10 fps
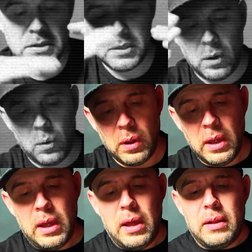So
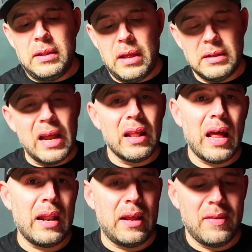not a
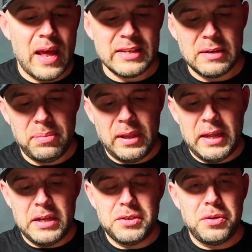lot of that is going to
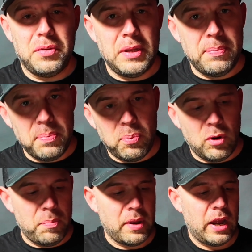play into the
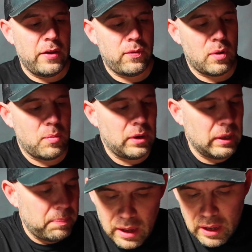PortaPack H4M
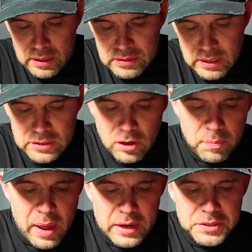really. So let's go
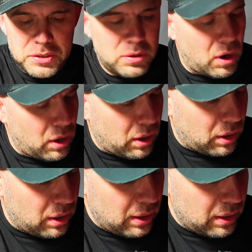back to
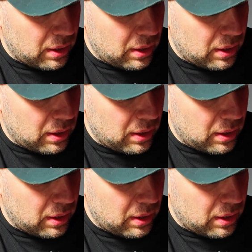our